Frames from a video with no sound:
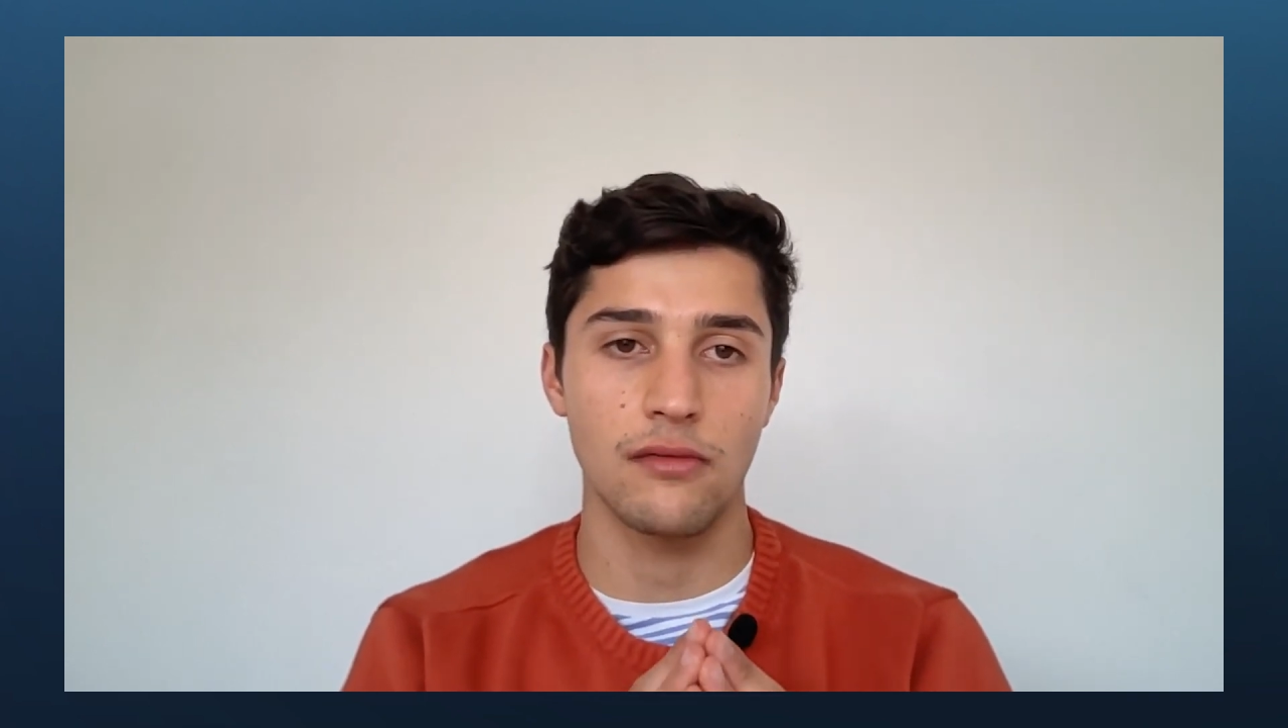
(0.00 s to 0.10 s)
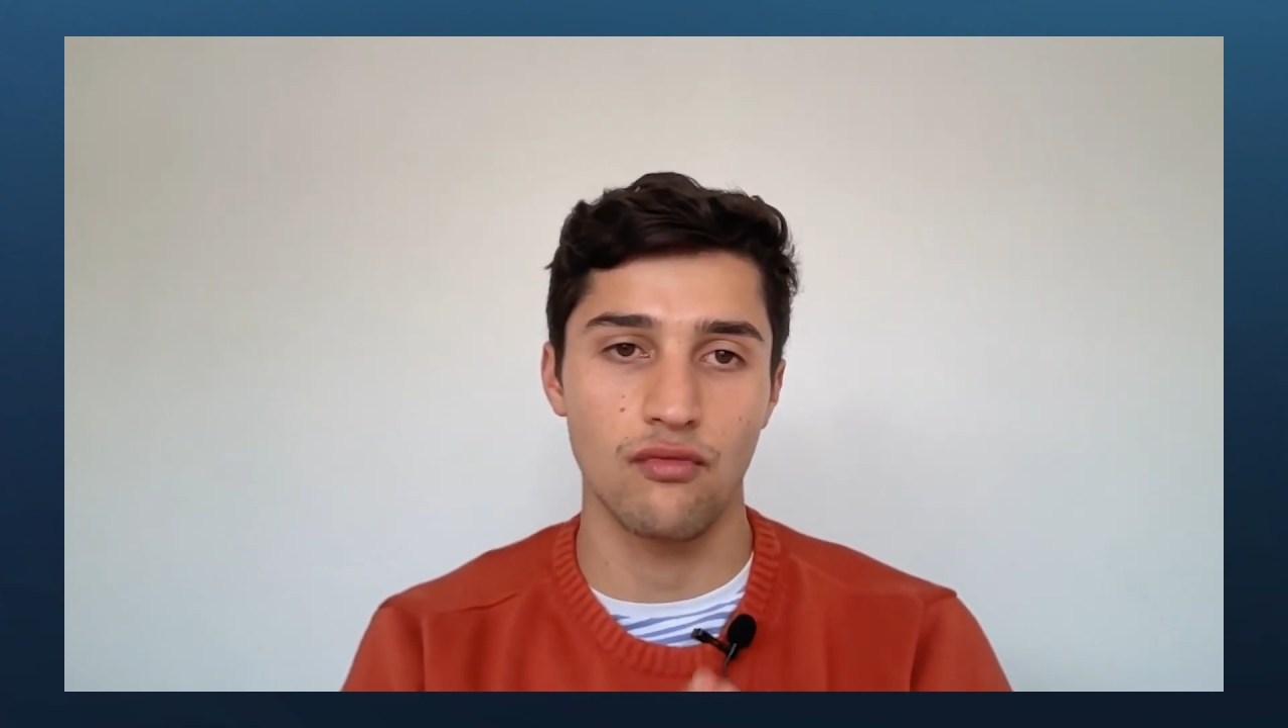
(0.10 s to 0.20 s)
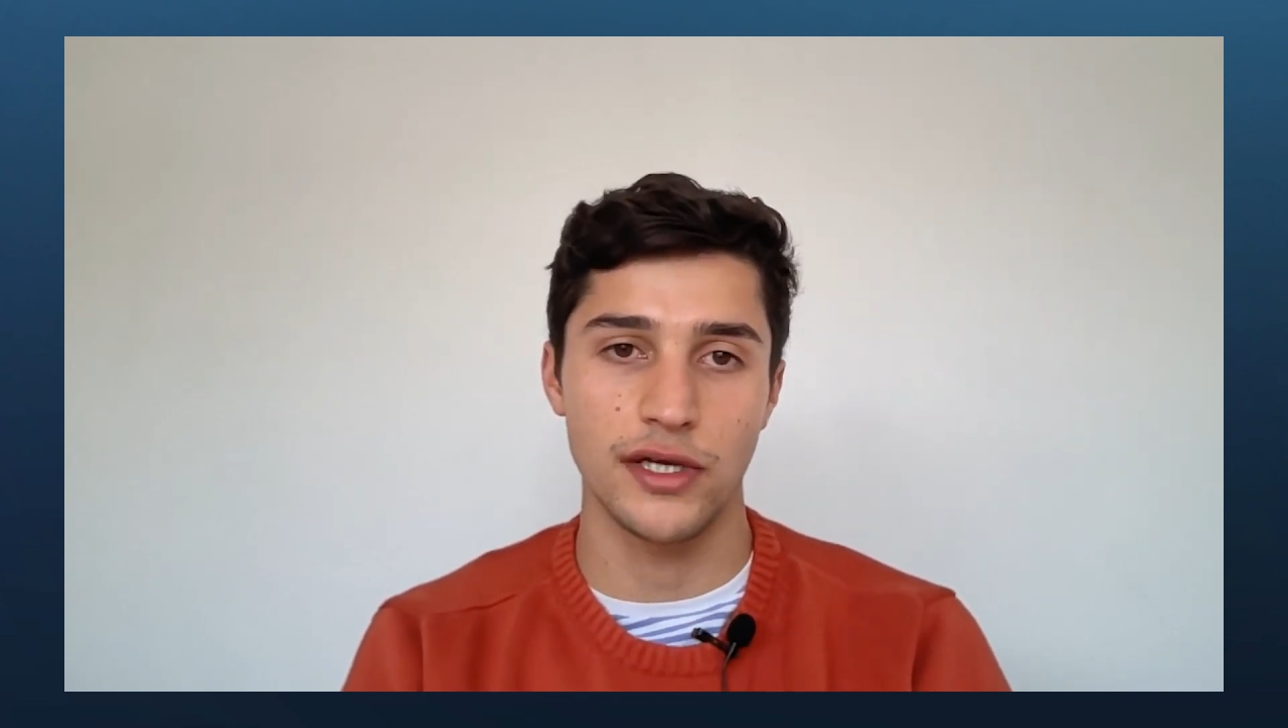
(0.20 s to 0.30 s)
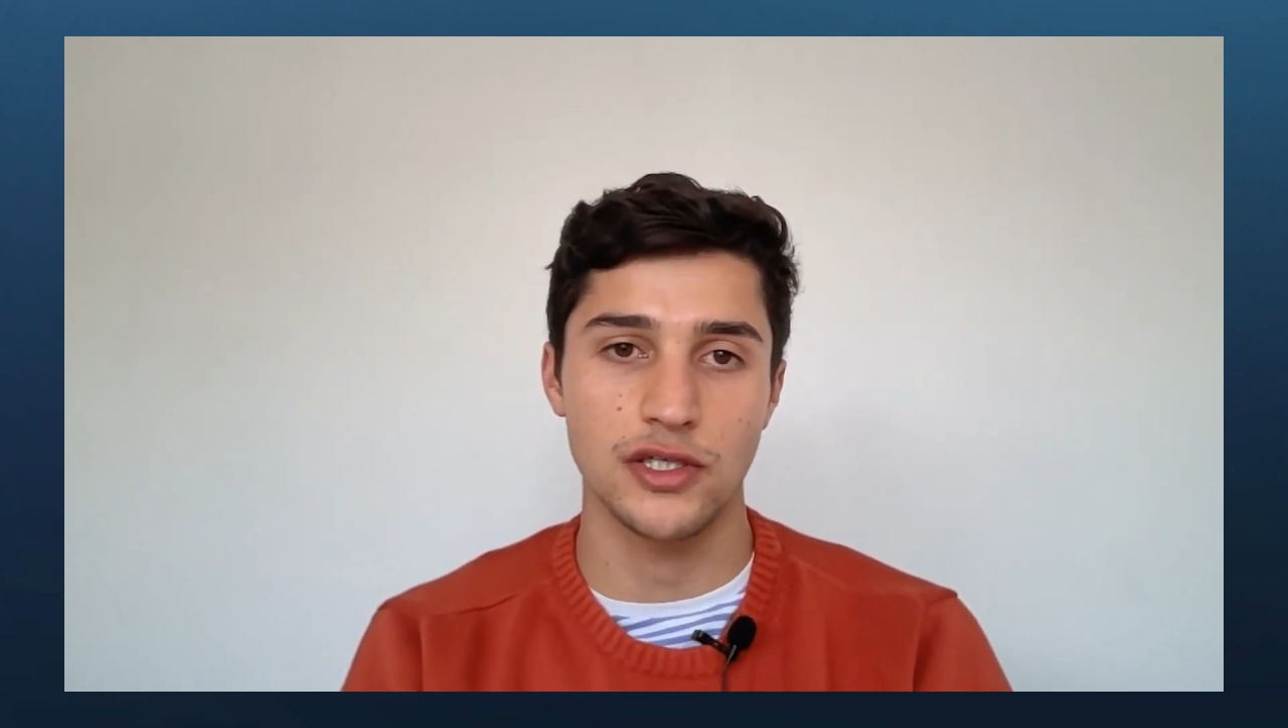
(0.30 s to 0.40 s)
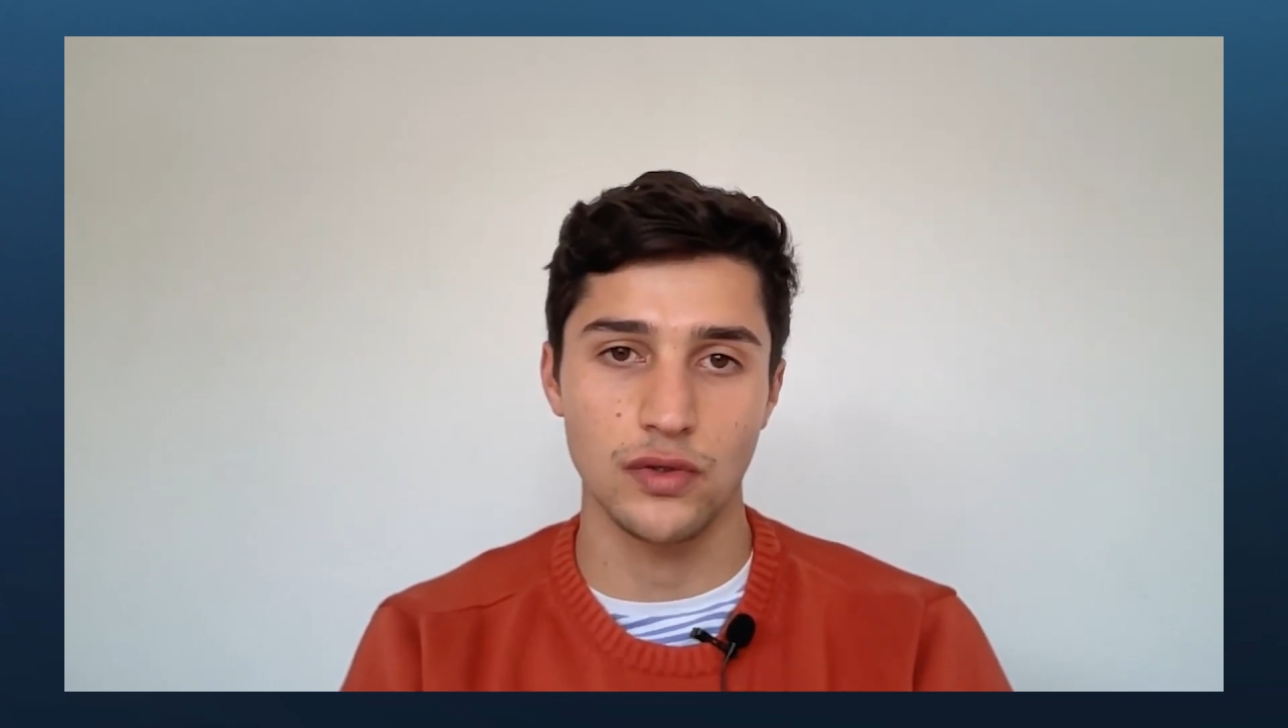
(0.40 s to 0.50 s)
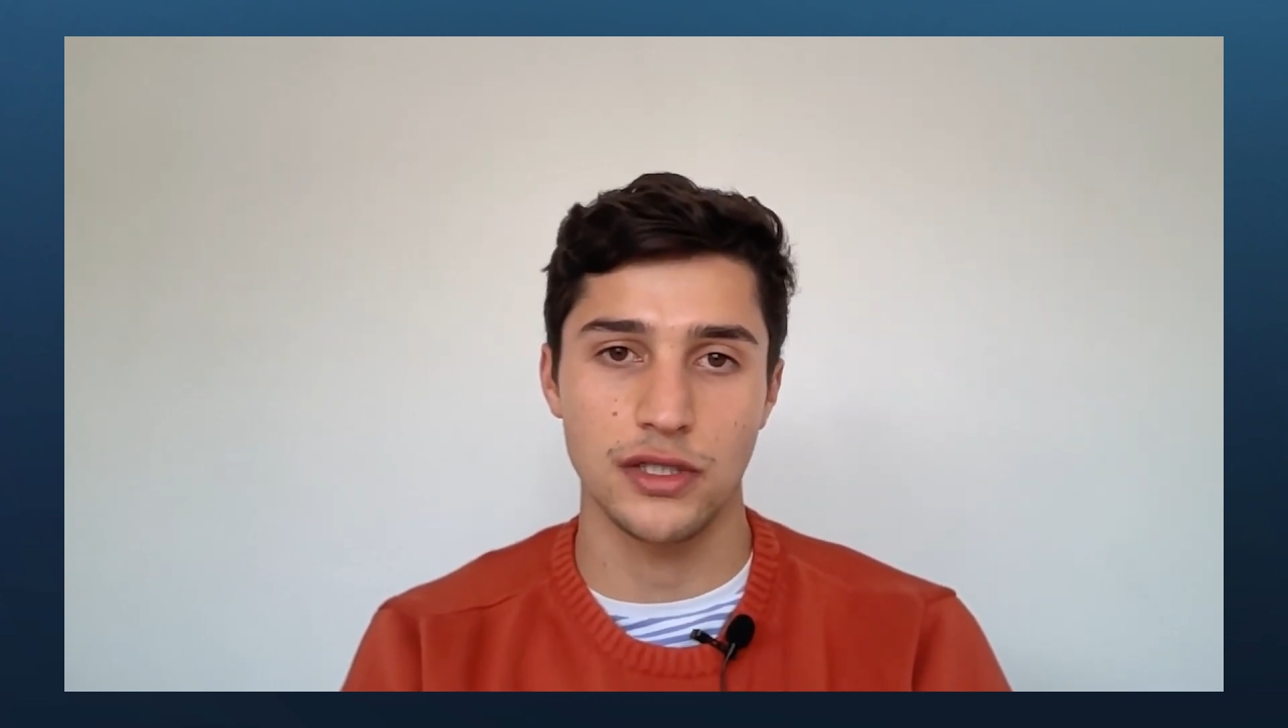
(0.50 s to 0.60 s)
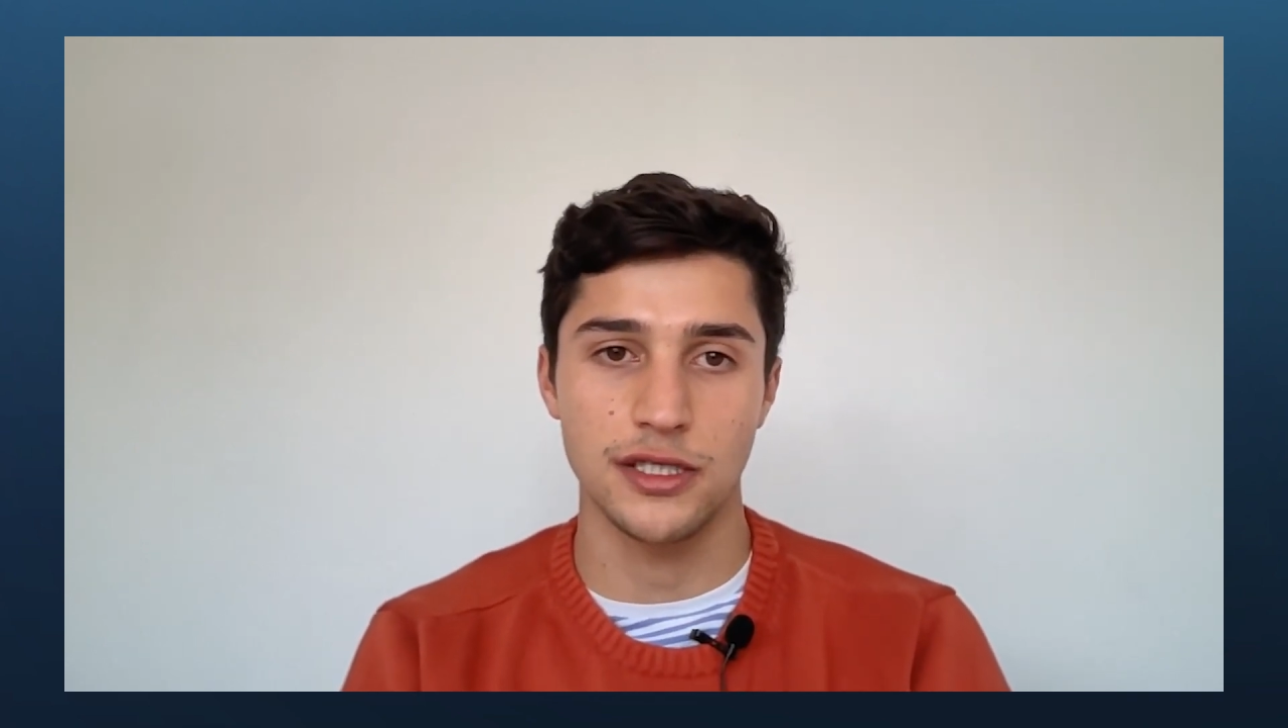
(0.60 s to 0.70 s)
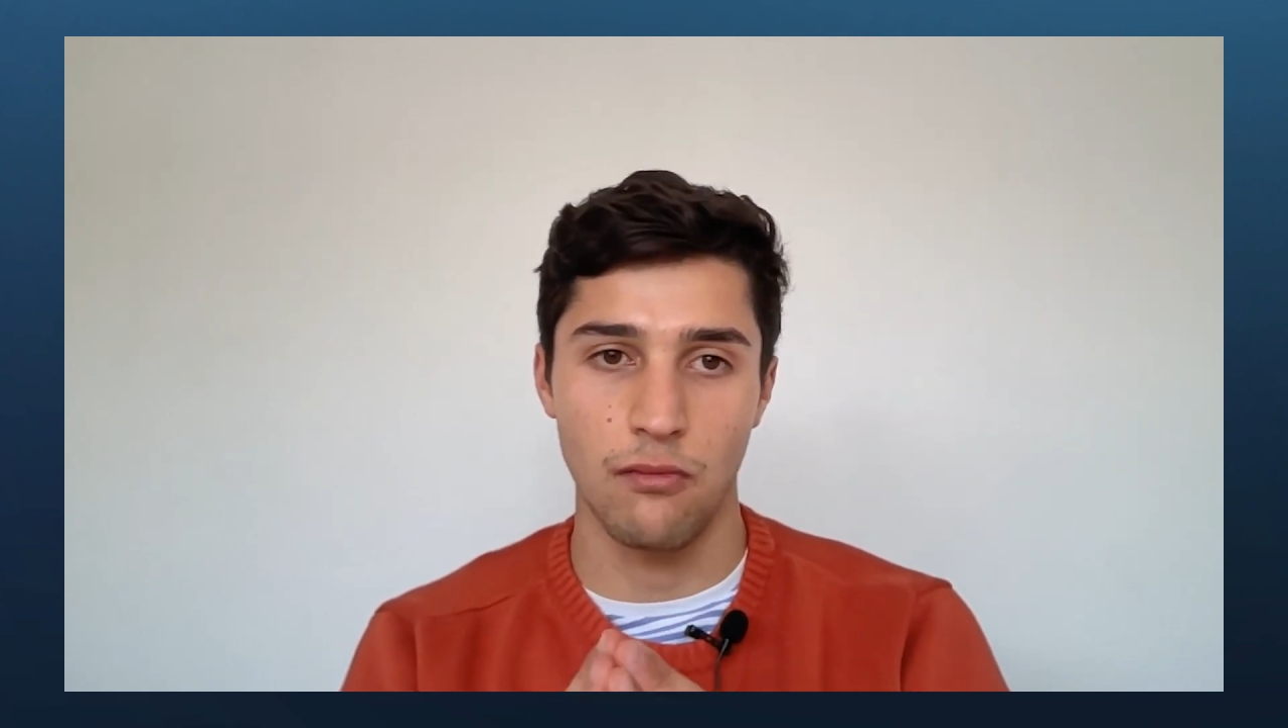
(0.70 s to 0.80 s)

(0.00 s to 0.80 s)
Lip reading: resources